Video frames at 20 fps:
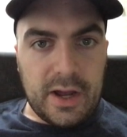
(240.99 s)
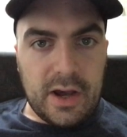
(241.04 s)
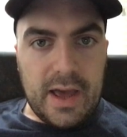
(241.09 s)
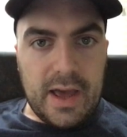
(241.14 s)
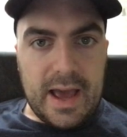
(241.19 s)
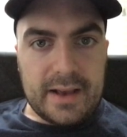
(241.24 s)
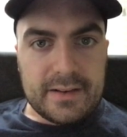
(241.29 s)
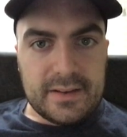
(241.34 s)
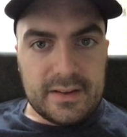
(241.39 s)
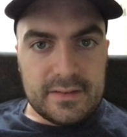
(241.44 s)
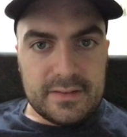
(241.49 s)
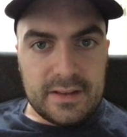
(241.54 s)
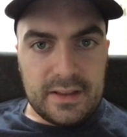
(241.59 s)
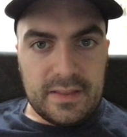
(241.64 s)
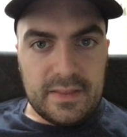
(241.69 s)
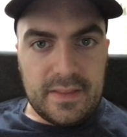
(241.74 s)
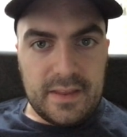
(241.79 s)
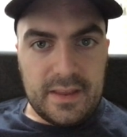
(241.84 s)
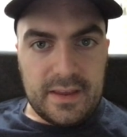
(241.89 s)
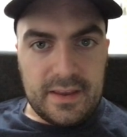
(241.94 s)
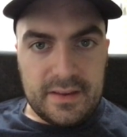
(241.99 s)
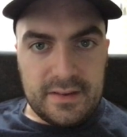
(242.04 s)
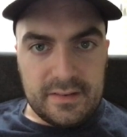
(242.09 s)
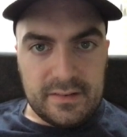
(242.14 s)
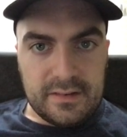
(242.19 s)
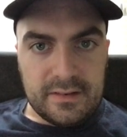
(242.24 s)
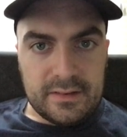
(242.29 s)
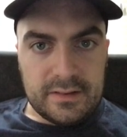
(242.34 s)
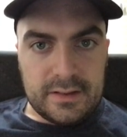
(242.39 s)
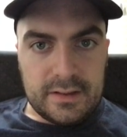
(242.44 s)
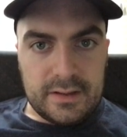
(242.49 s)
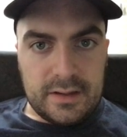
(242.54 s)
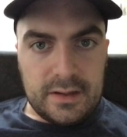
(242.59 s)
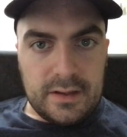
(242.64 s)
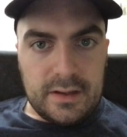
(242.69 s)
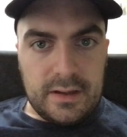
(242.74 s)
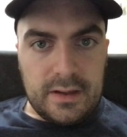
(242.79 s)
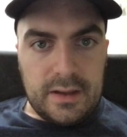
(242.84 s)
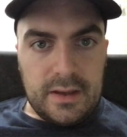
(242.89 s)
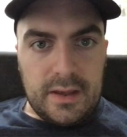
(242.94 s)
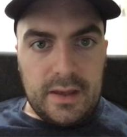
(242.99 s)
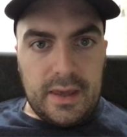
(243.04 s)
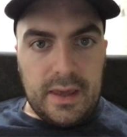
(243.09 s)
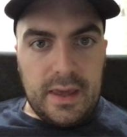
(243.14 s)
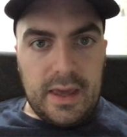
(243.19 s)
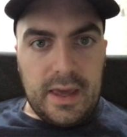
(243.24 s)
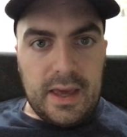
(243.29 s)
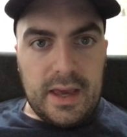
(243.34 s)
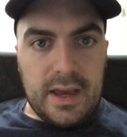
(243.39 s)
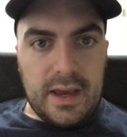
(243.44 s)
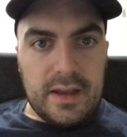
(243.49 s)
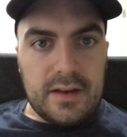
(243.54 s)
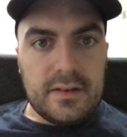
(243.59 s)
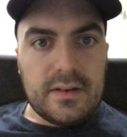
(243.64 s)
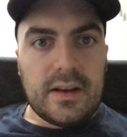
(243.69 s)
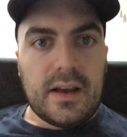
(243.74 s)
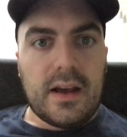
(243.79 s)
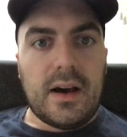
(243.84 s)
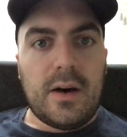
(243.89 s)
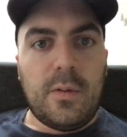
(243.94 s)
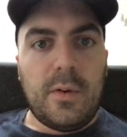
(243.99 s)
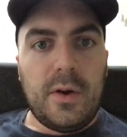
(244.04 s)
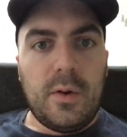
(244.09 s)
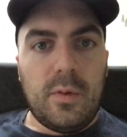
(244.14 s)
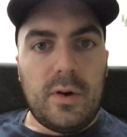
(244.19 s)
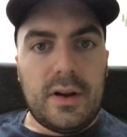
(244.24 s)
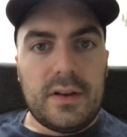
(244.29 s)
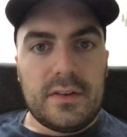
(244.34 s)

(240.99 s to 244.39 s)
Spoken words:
accessing this, and we want